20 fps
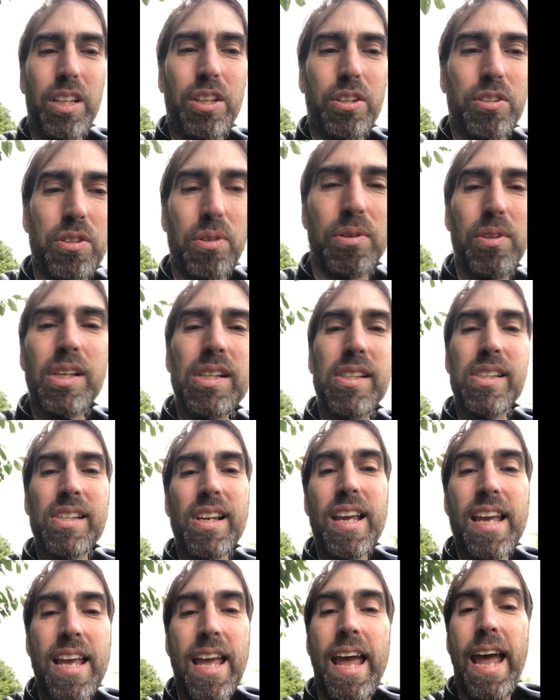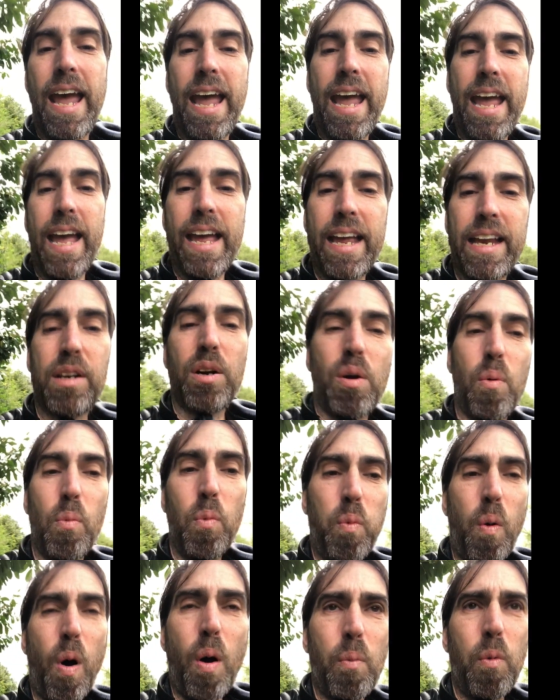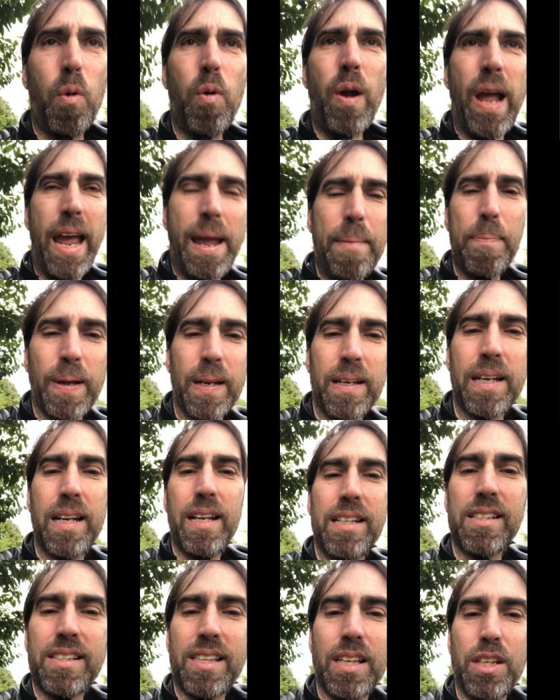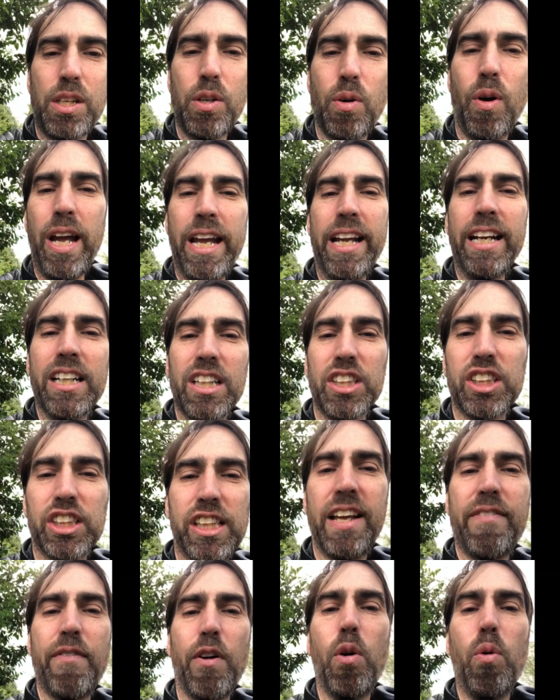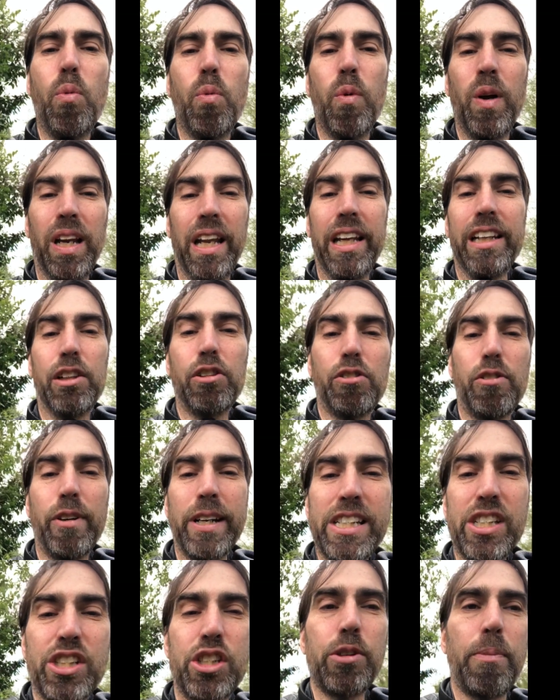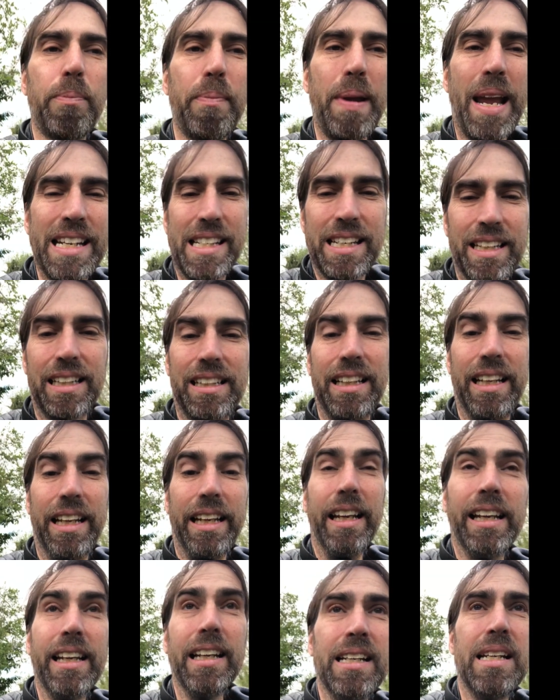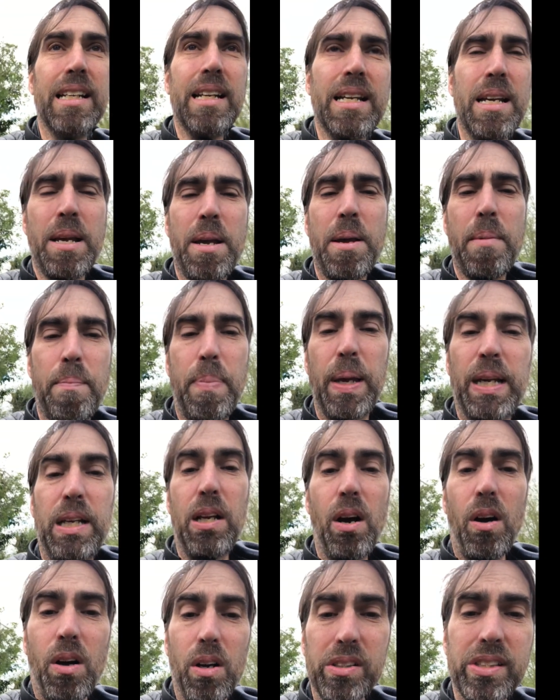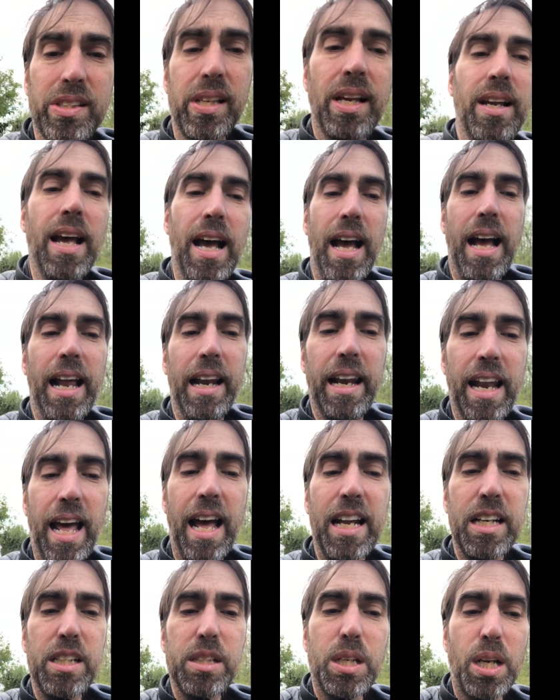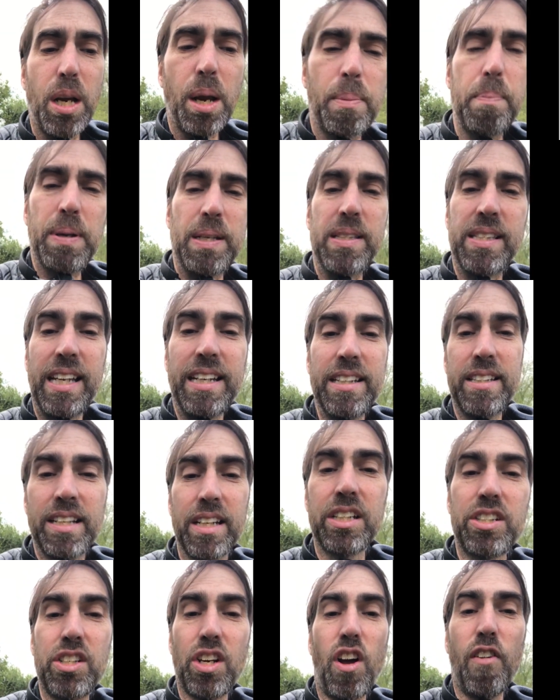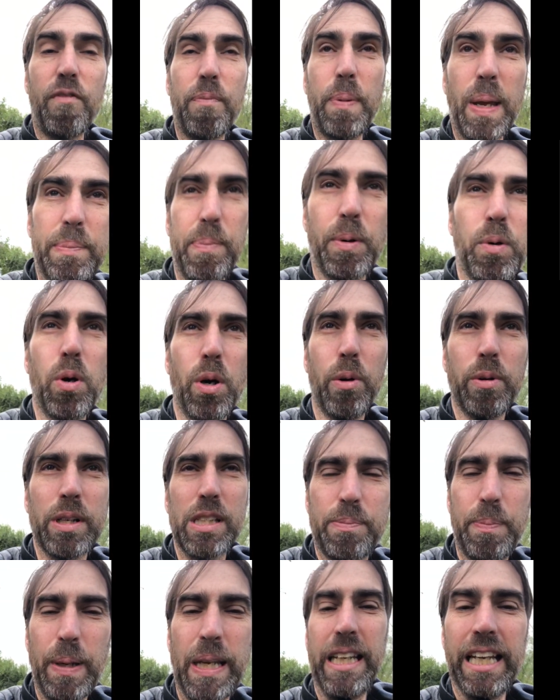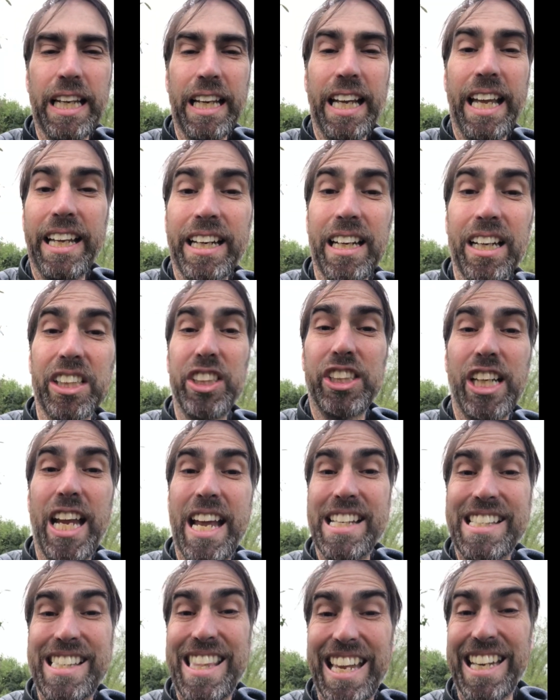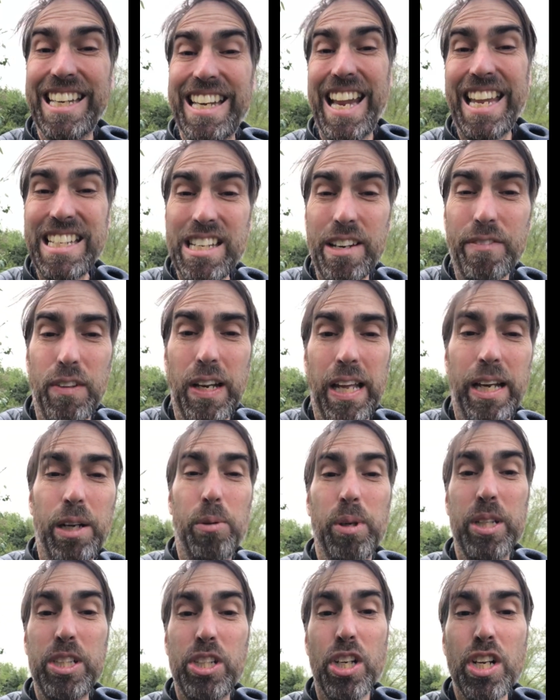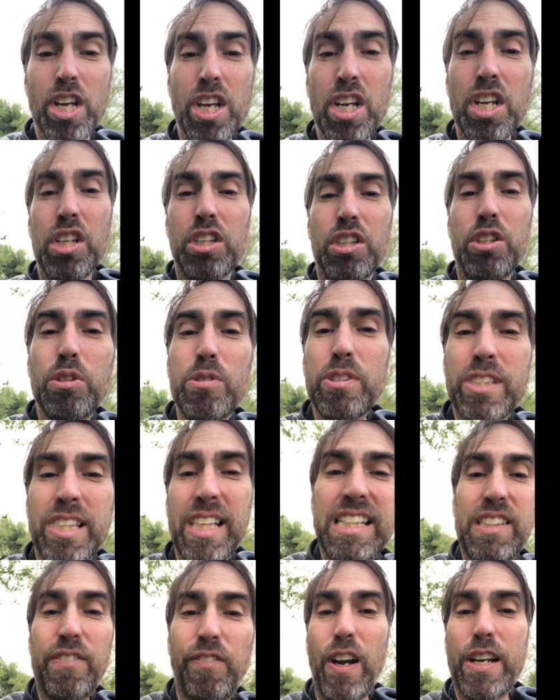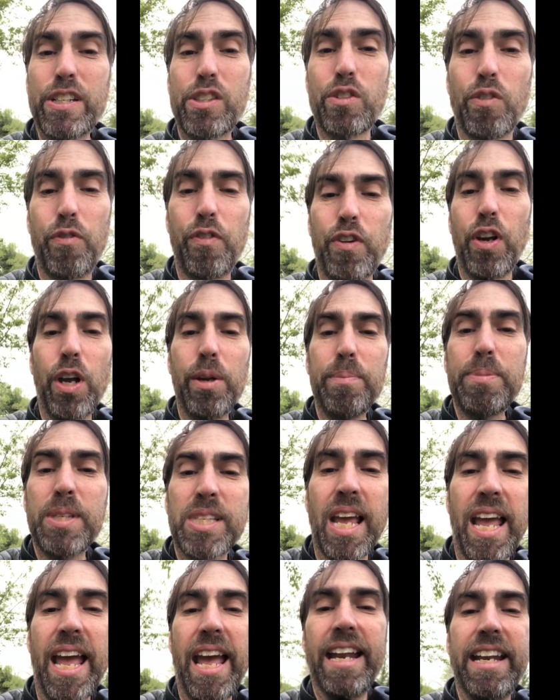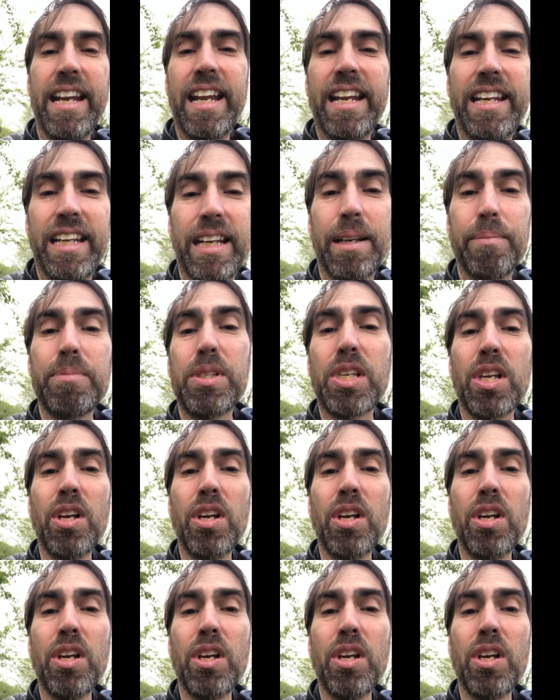do this, and what will happen is that your English level will increase dramatically, because a large percentage of people who are speaking English as their native language use these phrasal verbs and idioms